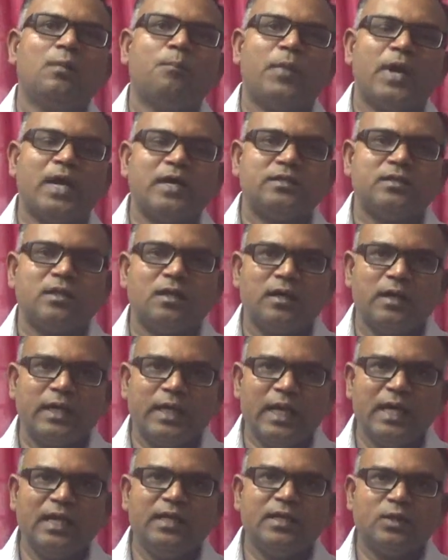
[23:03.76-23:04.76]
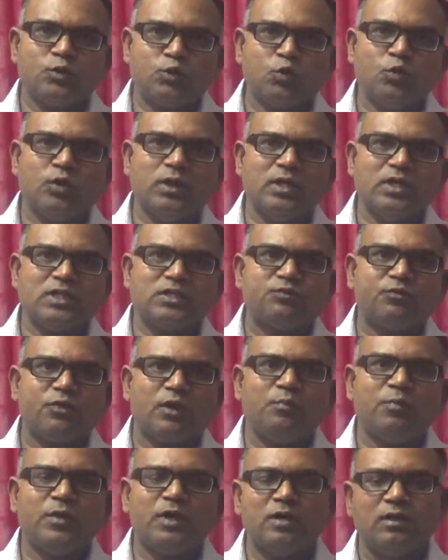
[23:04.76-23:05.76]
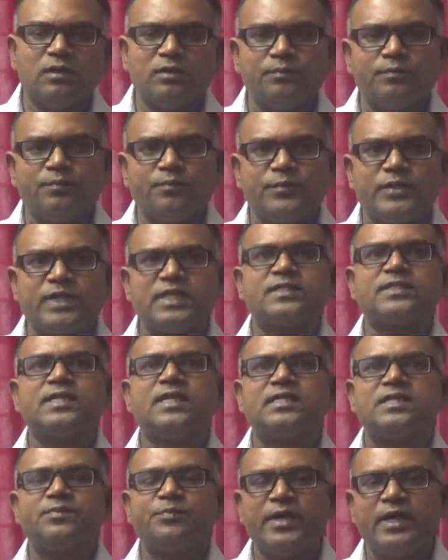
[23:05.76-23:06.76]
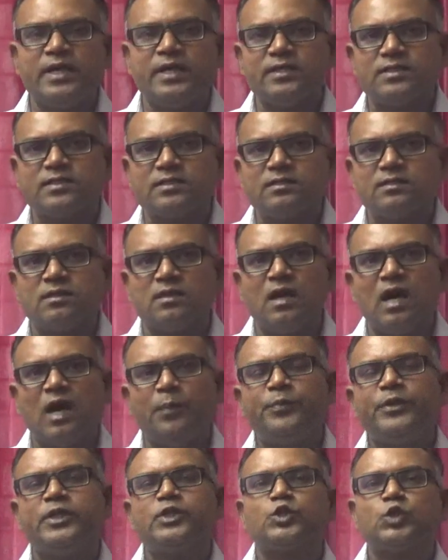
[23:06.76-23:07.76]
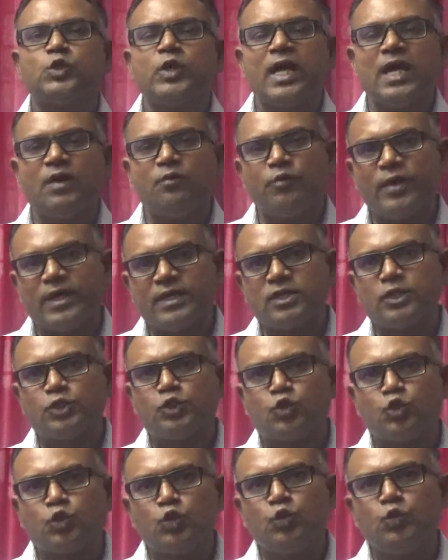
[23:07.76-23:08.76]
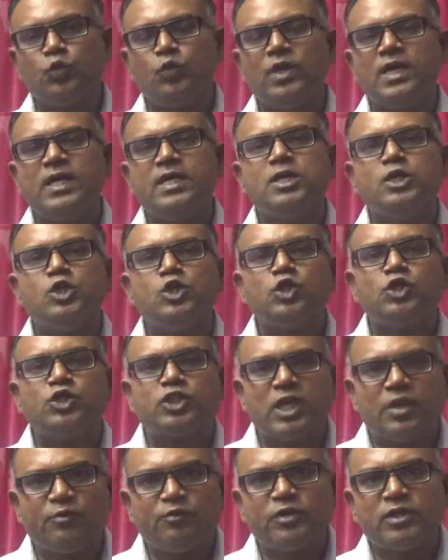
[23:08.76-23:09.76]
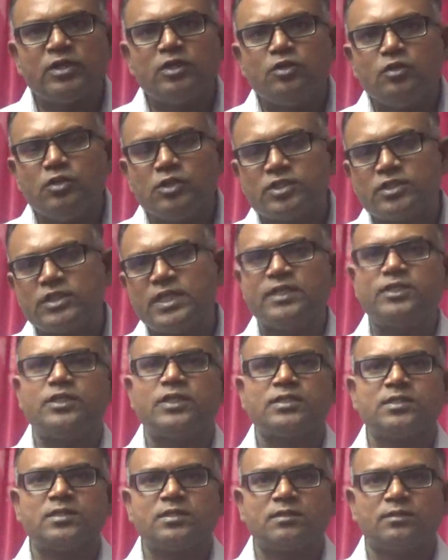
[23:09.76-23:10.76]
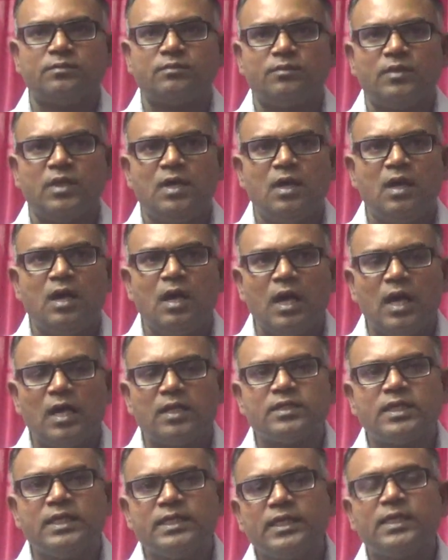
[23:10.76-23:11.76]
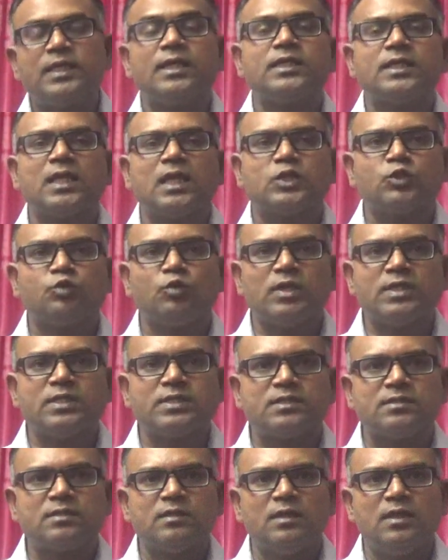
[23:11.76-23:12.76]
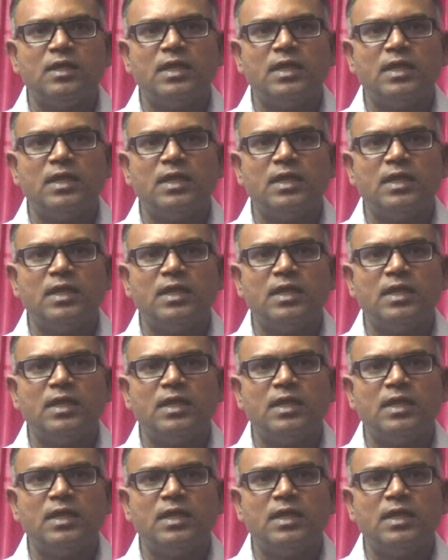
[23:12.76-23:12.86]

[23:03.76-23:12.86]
by the alien rulers from a distant base appears to have went through several stages, and Indian intellectuals